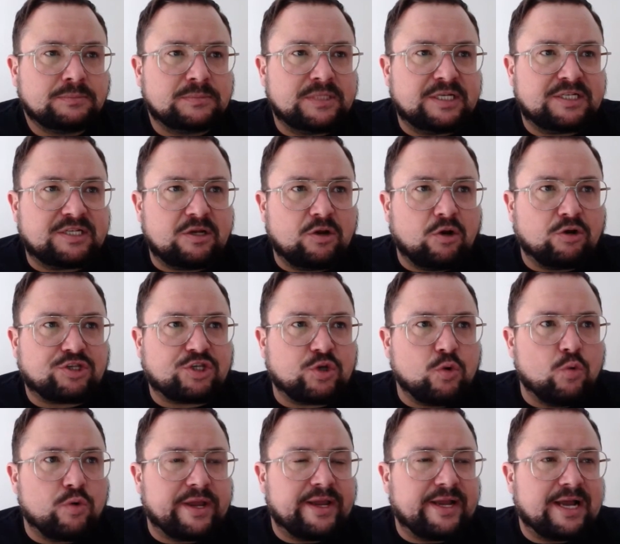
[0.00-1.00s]
There's a lot of
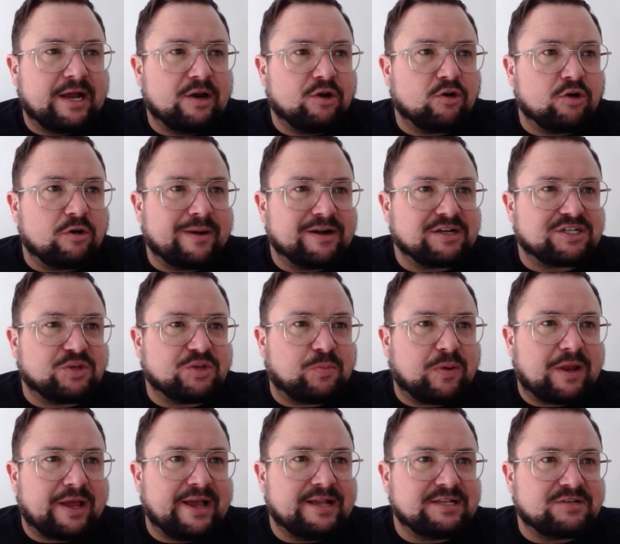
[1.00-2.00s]
talking going on amongst the
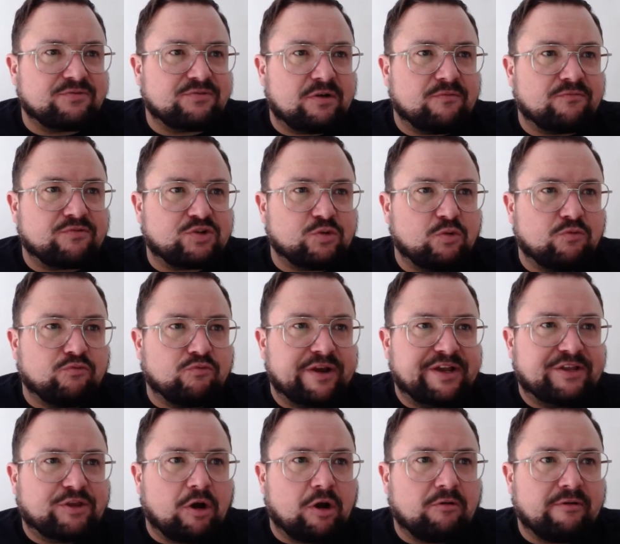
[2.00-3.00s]
players, sort of
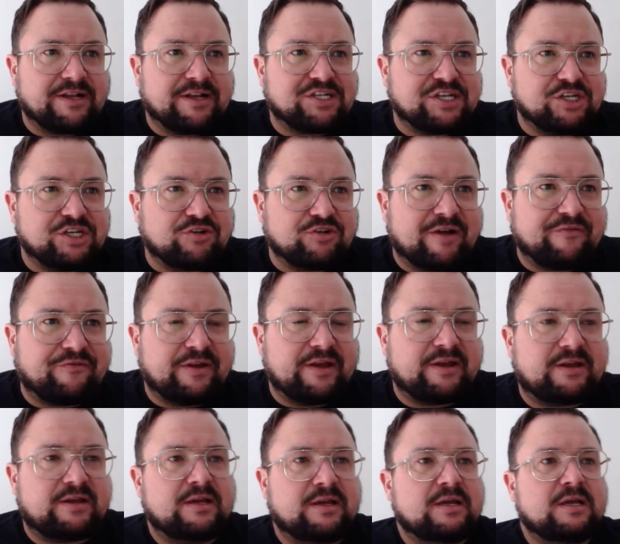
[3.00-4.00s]
redirecting
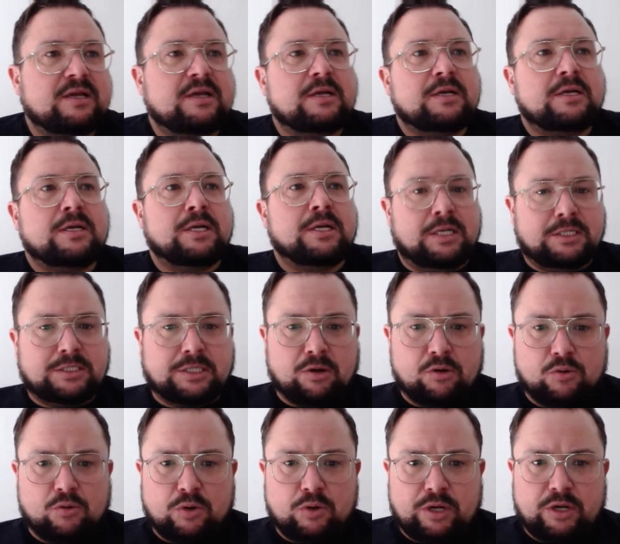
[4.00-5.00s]
traffic.
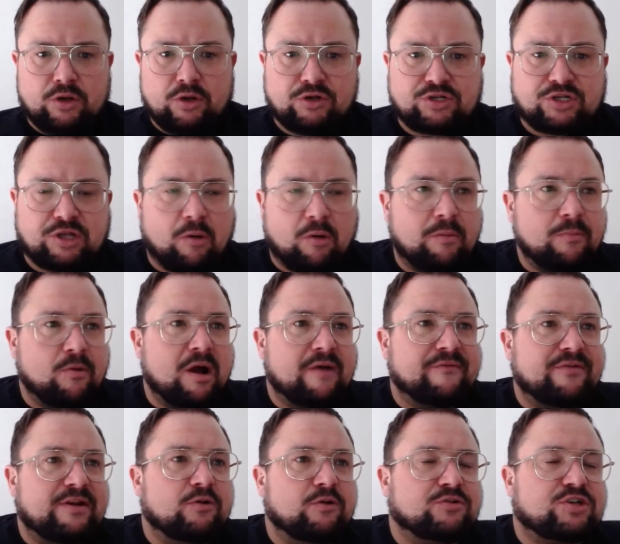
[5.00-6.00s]
So it looks like we might
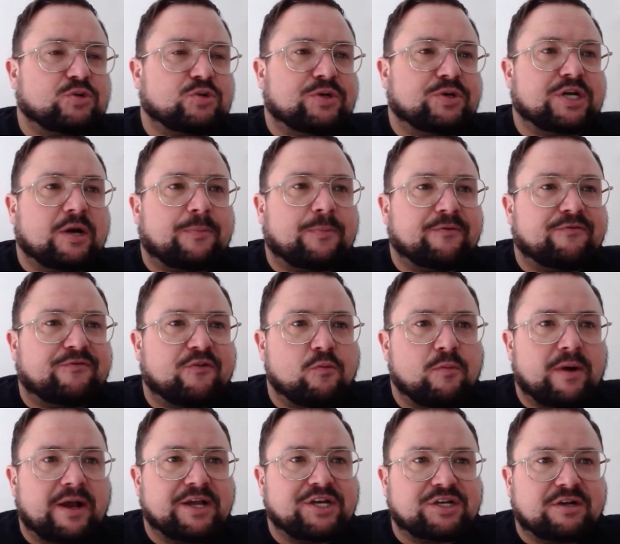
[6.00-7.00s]
have a little switch up in
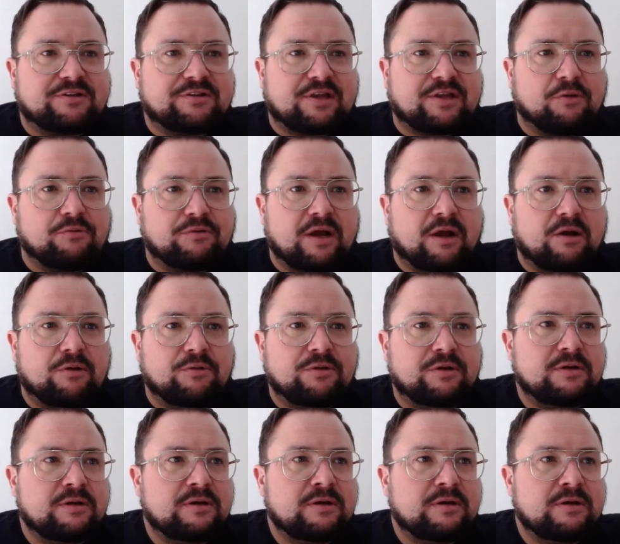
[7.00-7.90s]
formation. I don't know.